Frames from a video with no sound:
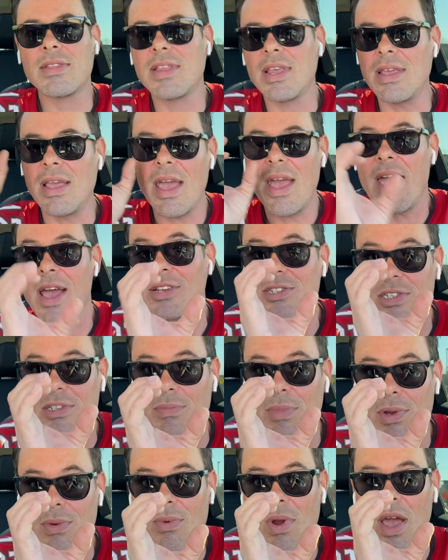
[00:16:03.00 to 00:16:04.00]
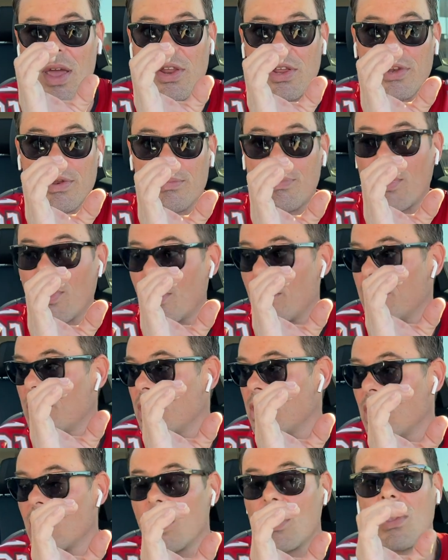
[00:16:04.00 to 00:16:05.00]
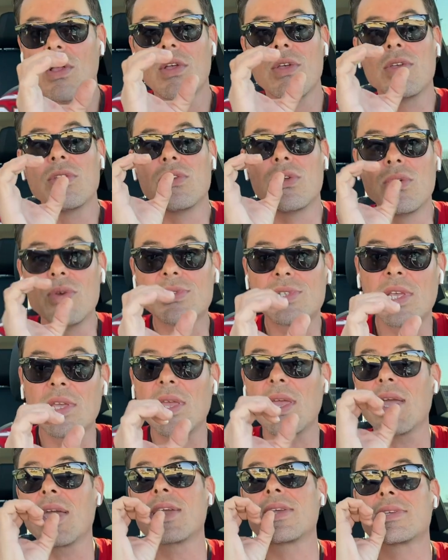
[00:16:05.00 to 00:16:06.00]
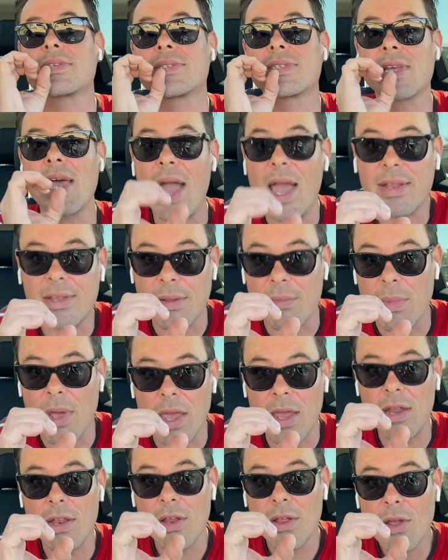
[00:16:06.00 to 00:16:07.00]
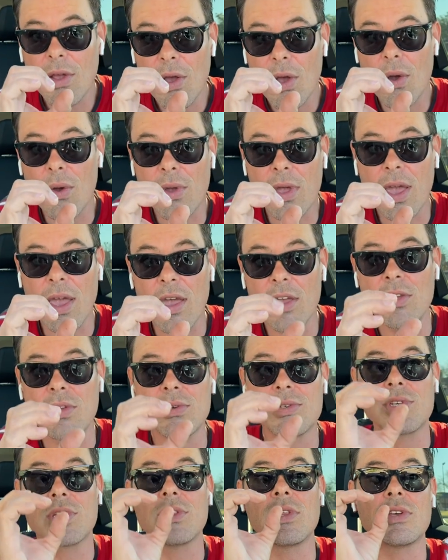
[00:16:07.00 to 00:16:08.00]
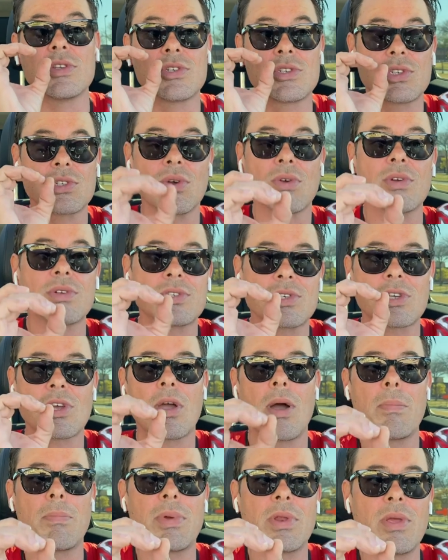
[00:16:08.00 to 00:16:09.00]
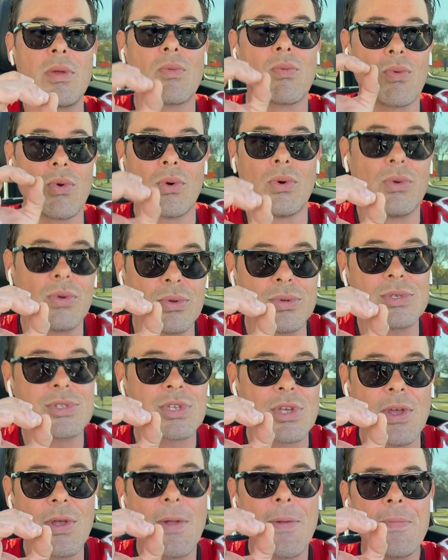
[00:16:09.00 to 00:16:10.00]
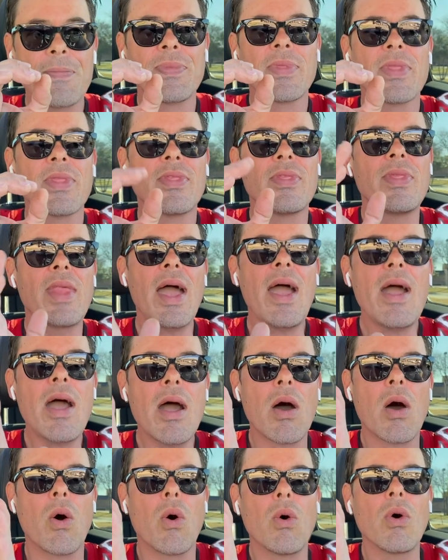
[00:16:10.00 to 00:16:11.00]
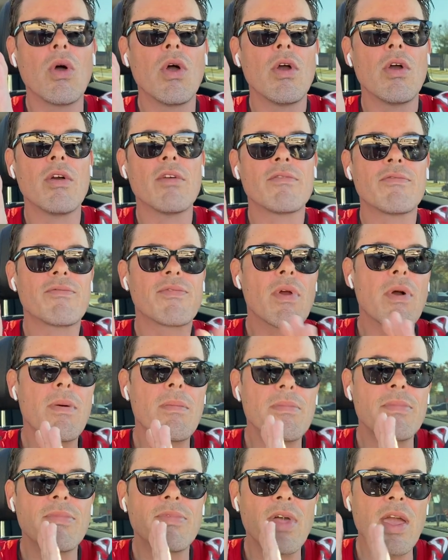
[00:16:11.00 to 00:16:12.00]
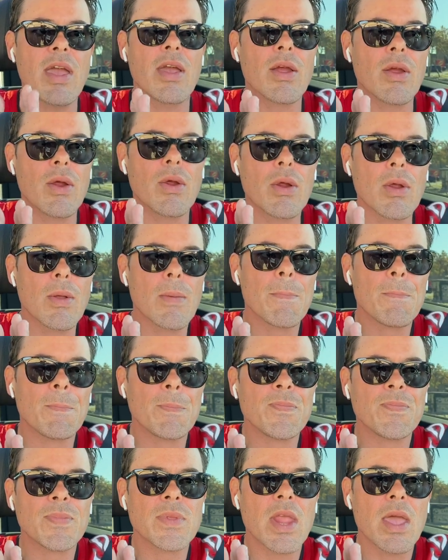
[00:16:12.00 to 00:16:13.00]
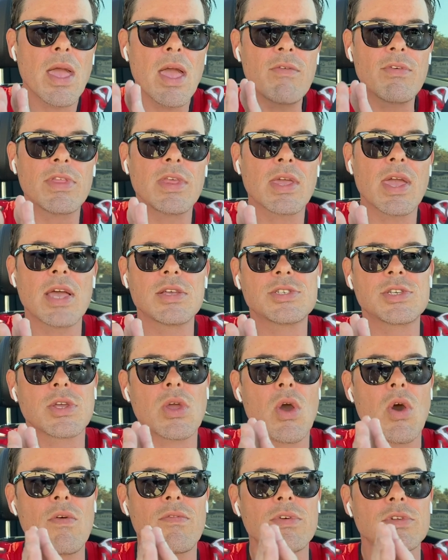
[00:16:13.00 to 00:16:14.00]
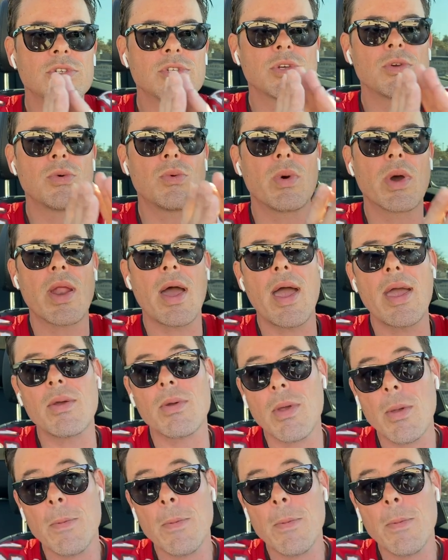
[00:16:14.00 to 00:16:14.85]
the estimate writing department using Xactimate, okay, using the insurance company rules. Now, from there, everything has to go over to what I